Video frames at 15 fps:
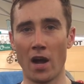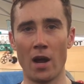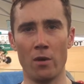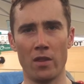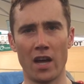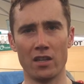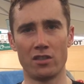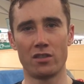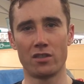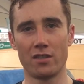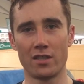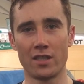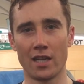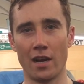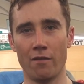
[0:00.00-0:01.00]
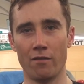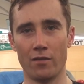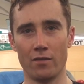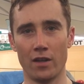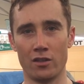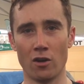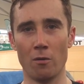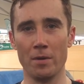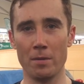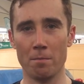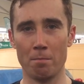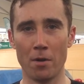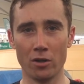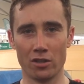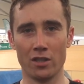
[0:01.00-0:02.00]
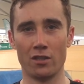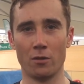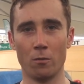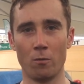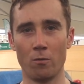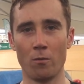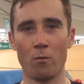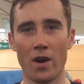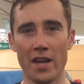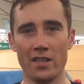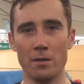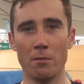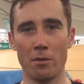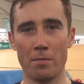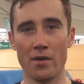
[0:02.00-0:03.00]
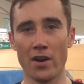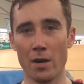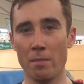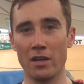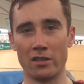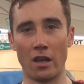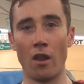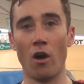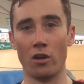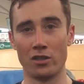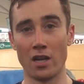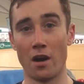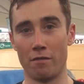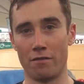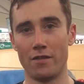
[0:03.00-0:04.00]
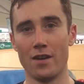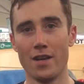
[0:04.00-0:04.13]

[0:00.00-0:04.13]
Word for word: wow, that's kind of it's all been punched into one 18 month period, but it's a lot of stuff.